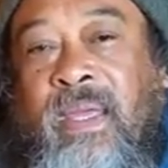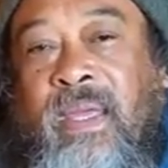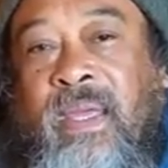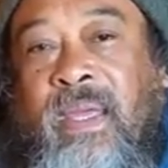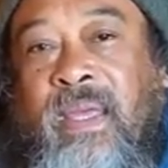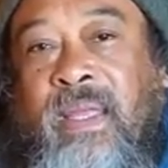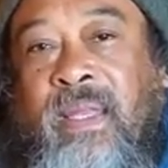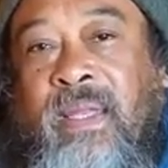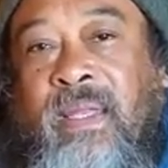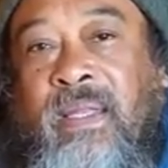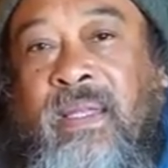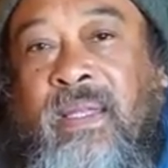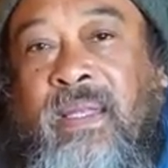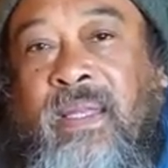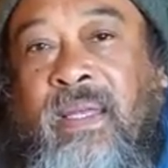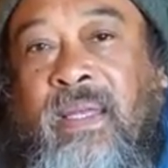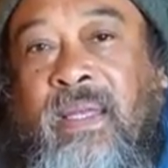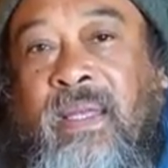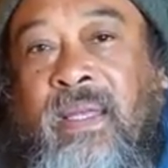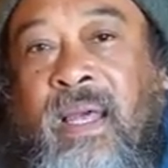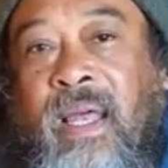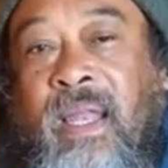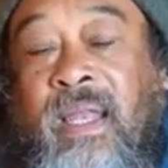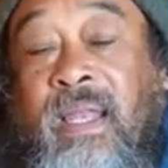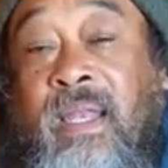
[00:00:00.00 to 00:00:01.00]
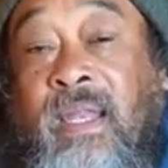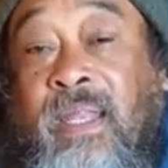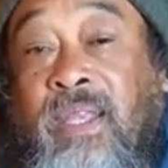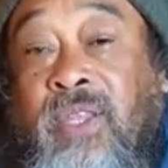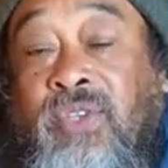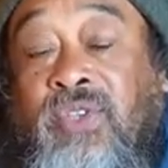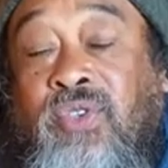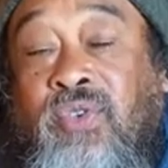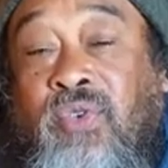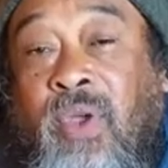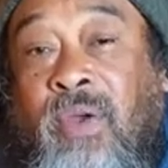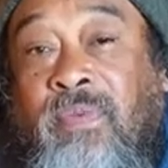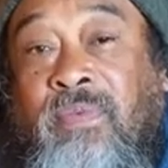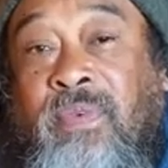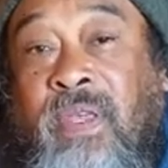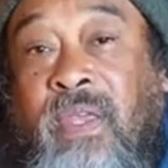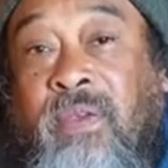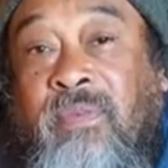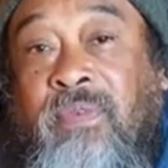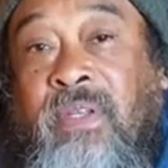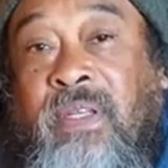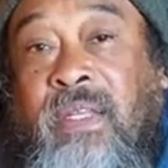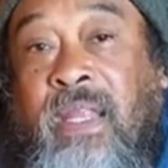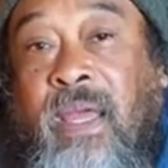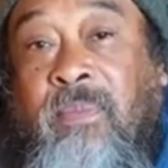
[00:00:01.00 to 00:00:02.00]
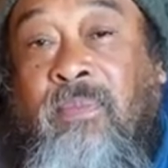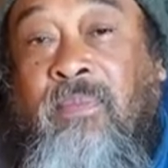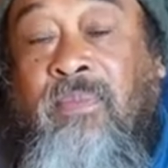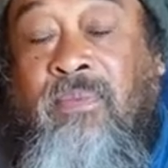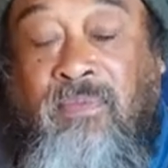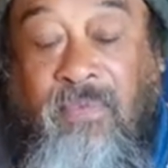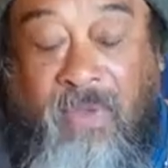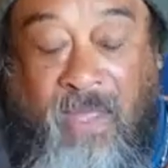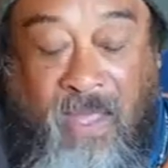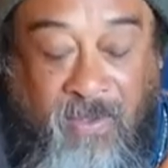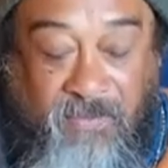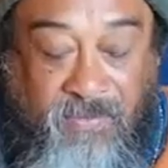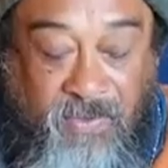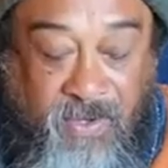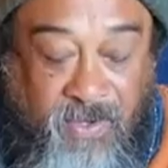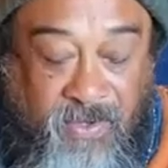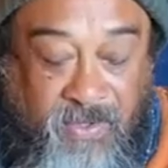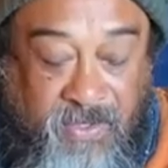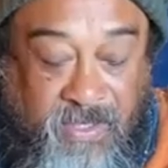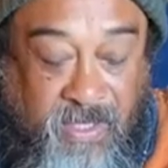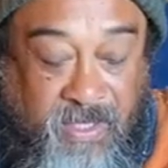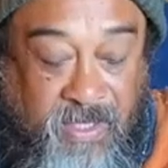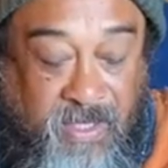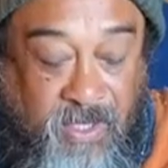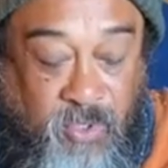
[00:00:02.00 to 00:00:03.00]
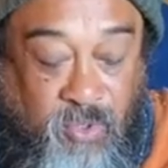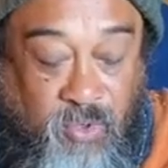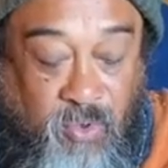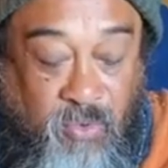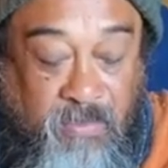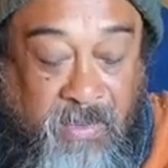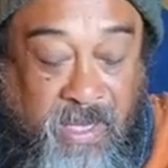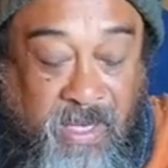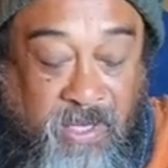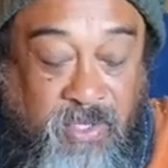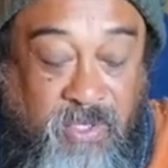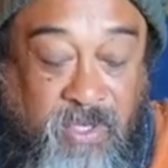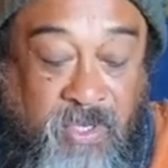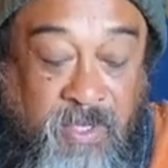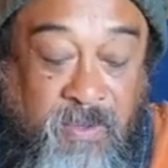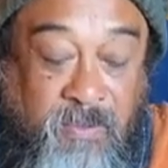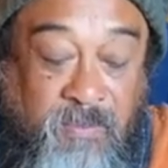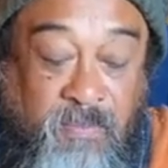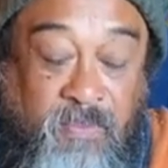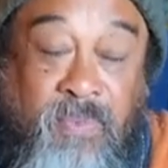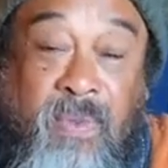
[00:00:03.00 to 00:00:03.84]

And at least you have given them 5 years, I think you mentioned,